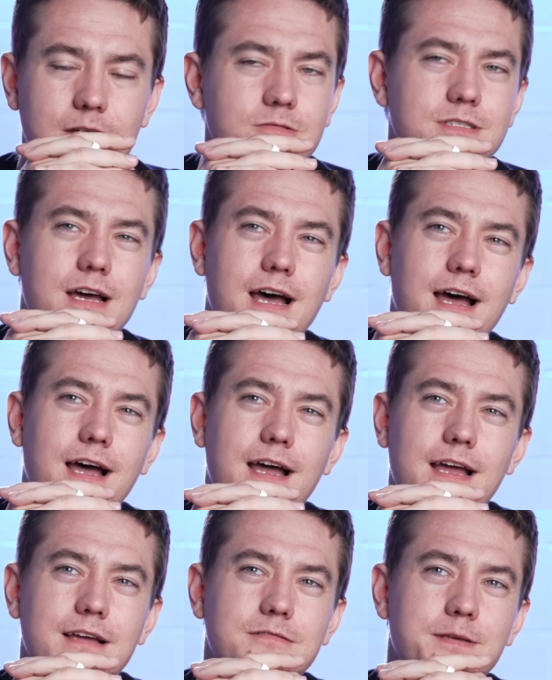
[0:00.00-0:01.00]
It was
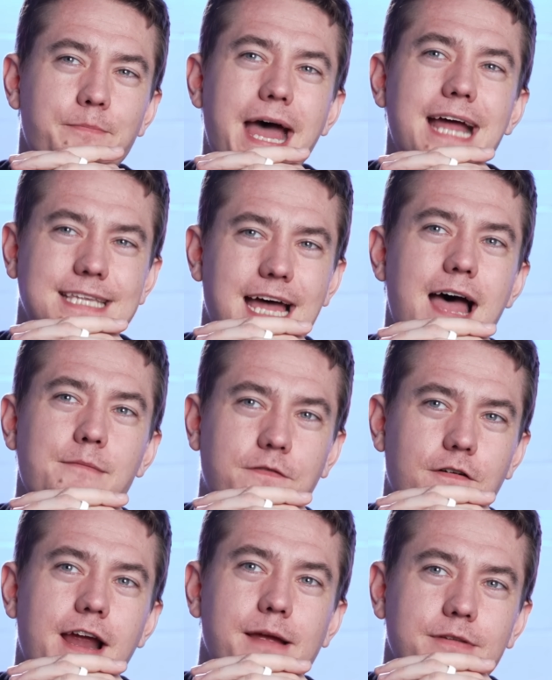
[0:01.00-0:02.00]
uh, it was a bad time
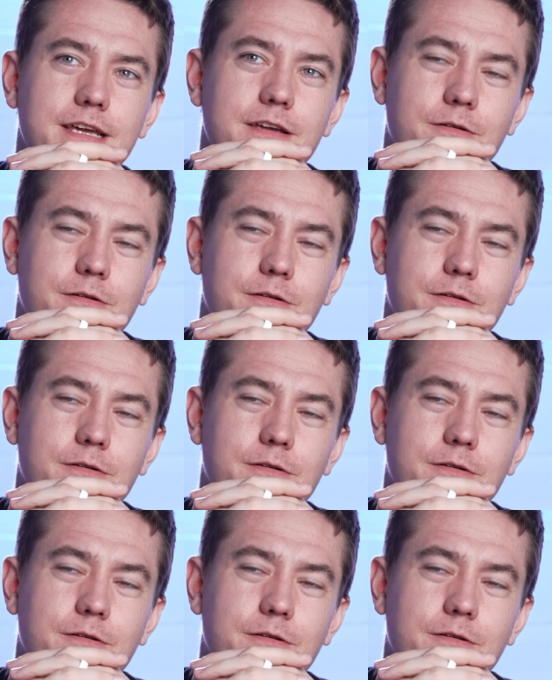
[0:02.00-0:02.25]
for AMD.